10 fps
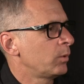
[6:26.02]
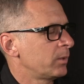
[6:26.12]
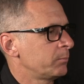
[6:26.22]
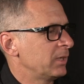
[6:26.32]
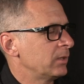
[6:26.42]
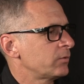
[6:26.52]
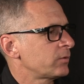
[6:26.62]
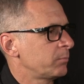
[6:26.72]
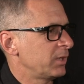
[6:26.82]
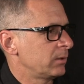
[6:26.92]
it means
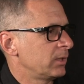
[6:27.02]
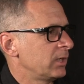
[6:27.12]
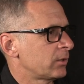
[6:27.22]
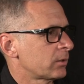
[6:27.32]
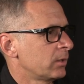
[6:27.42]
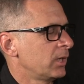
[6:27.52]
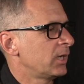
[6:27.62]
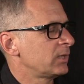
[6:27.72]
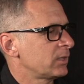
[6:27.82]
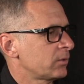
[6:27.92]
to be a leader
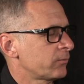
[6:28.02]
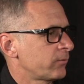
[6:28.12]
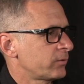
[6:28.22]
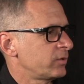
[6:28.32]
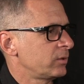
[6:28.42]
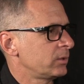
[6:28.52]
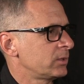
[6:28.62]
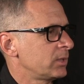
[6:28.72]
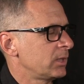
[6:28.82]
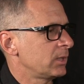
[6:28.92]
and that they're
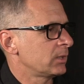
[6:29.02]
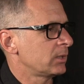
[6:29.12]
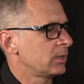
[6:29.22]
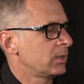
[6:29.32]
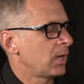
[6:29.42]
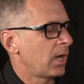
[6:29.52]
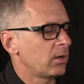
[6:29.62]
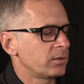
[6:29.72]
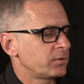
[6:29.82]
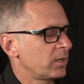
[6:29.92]
facilitating it. I
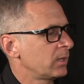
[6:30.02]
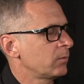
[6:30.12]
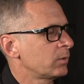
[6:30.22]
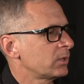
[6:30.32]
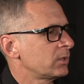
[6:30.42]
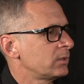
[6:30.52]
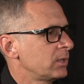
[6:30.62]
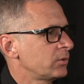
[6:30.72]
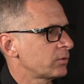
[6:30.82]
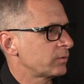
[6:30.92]
always say anyone could
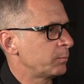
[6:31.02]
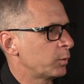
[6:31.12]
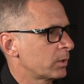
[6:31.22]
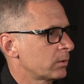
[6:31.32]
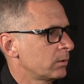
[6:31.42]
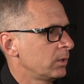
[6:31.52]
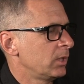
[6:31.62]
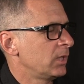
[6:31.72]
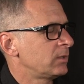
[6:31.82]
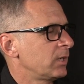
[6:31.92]
teach a sport.
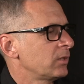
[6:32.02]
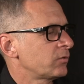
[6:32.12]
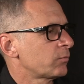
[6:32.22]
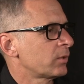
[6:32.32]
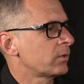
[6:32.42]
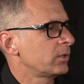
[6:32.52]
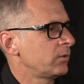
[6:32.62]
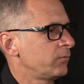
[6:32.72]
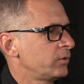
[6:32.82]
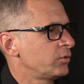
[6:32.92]
It takes a rare
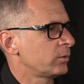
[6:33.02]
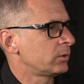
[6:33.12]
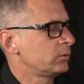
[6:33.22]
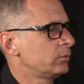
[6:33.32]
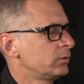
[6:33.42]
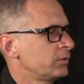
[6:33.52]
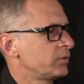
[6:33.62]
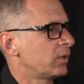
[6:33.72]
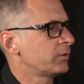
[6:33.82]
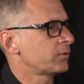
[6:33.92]
individual who is
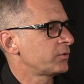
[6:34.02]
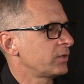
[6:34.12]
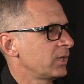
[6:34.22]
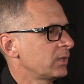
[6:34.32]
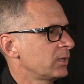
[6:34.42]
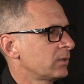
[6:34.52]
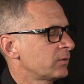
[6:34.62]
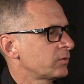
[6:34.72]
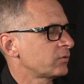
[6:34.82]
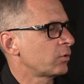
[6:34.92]
understanding this
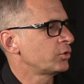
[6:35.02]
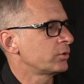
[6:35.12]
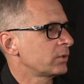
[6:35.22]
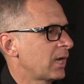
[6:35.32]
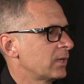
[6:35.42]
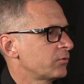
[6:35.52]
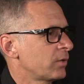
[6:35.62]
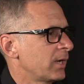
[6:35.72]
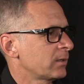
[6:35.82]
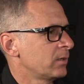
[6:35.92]
social
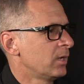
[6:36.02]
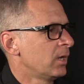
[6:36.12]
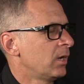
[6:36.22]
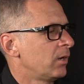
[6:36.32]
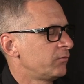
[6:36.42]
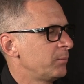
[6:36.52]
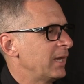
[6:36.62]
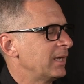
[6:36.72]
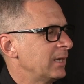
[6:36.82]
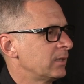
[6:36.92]
contract of
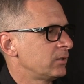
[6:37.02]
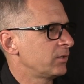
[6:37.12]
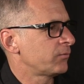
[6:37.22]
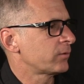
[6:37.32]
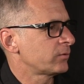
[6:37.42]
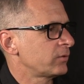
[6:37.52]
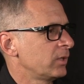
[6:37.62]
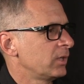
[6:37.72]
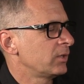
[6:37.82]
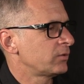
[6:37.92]
making a difference
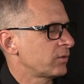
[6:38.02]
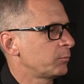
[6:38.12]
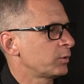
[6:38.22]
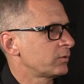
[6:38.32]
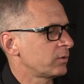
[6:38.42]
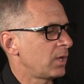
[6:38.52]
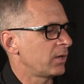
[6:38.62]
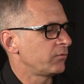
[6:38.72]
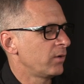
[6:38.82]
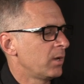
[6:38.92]
in someone's
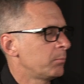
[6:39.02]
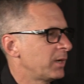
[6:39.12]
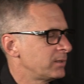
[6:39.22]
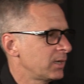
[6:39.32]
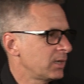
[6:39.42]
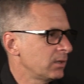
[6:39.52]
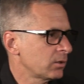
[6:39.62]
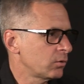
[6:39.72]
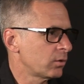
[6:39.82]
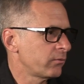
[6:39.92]
life by taking the
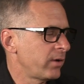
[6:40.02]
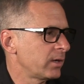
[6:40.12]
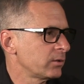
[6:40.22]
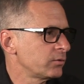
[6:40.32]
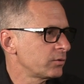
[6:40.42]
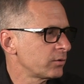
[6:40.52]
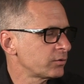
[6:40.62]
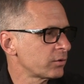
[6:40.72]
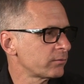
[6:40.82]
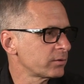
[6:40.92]
core values, the
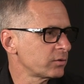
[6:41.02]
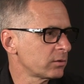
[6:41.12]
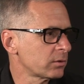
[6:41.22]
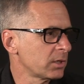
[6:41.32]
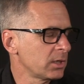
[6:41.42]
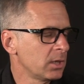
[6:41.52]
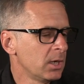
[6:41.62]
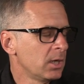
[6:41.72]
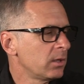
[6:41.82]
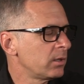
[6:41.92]
service learning,
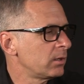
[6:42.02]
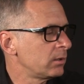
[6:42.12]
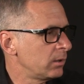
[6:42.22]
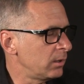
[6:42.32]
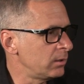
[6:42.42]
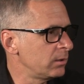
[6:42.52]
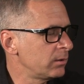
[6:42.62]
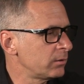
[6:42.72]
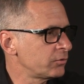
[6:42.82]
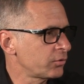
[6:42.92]

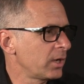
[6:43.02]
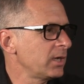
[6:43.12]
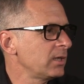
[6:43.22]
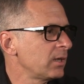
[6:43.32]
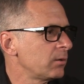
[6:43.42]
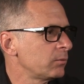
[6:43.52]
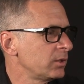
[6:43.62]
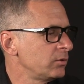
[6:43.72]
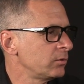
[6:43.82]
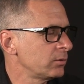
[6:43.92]
the training that we
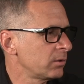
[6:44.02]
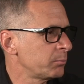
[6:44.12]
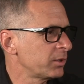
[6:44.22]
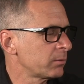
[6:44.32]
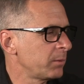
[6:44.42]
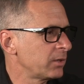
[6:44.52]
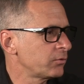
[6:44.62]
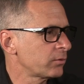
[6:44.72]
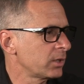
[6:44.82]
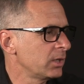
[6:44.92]
do in the peer
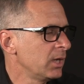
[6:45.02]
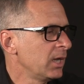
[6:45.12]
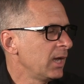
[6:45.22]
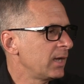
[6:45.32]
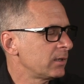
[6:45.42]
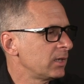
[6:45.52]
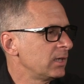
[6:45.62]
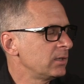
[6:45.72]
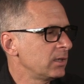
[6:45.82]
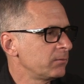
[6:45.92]
mentoring, and
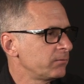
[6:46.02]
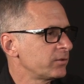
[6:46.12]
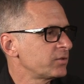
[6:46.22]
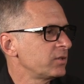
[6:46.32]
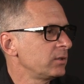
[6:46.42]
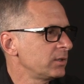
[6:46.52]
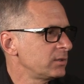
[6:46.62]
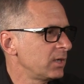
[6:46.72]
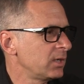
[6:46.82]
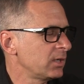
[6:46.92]
in
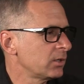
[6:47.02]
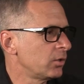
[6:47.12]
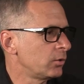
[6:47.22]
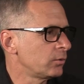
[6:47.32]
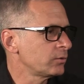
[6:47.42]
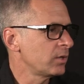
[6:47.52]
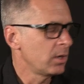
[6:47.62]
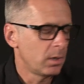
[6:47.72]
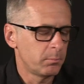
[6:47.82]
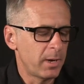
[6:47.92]
facilitating goals
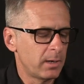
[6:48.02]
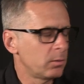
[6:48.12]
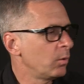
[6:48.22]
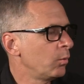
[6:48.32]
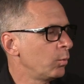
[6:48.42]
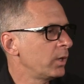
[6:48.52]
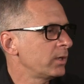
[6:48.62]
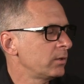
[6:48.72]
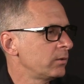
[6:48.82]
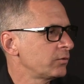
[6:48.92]
about
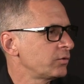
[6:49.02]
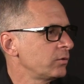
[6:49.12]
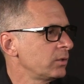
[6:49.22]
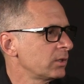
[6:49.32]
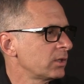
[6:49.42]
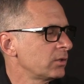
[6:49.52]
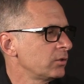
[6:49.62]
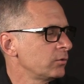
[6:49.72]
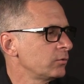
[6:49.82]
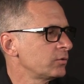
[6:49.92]
what the student can
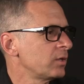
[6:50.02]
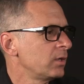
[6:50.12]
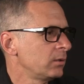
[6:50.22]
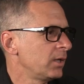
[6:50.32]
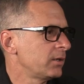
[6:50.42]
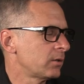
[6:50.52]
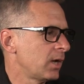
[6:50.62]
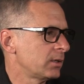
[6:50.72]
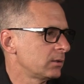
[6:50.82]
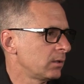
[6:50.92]
use later
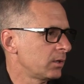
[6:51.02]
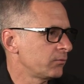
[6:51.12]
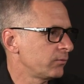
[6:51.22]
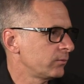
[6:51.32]
on in life.